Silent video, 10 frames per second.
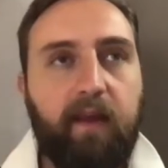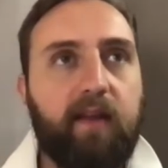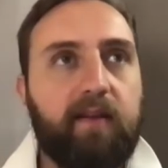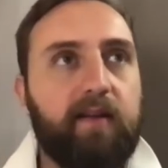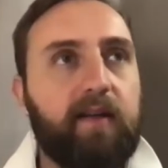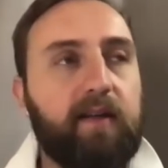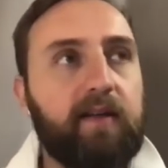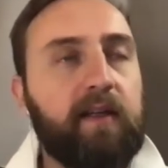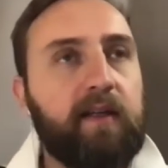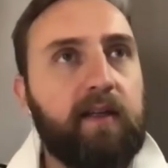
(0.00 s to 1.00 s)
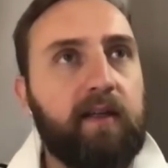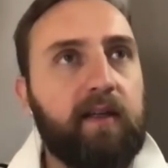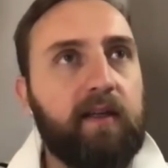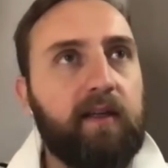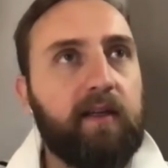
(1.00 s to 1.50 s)
and uh,
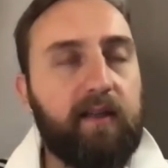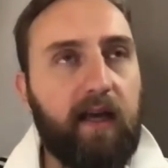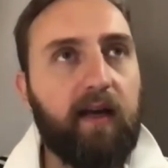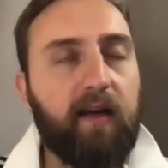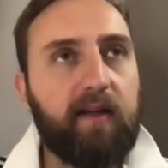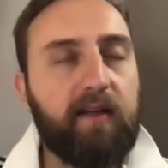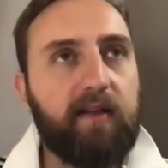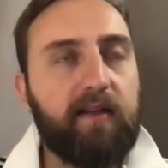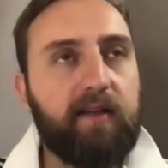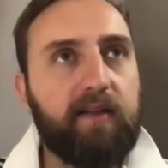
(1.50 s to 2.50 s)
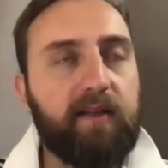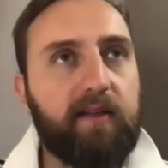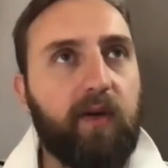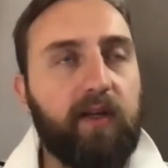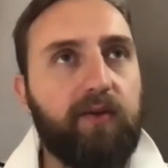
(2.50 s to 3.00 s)
yeah, it's, it's
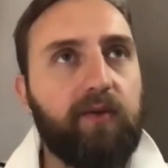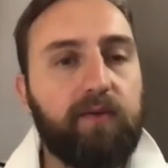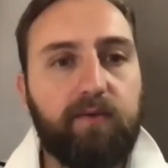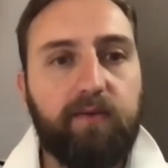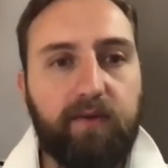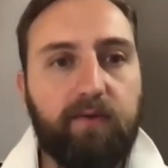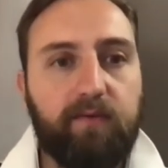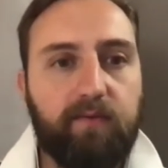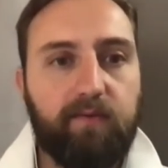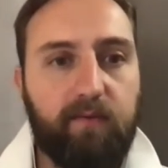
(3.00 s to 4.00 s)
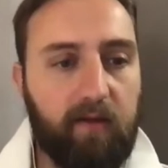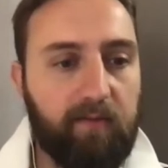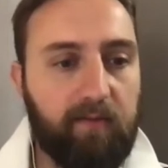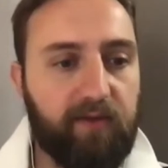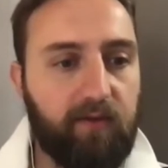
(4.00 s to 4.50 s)
quite cool. So uh,
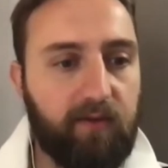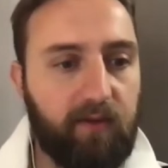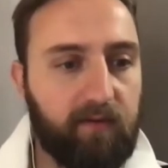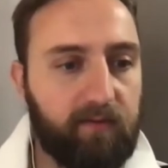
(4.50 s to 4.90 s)
I'm stoked.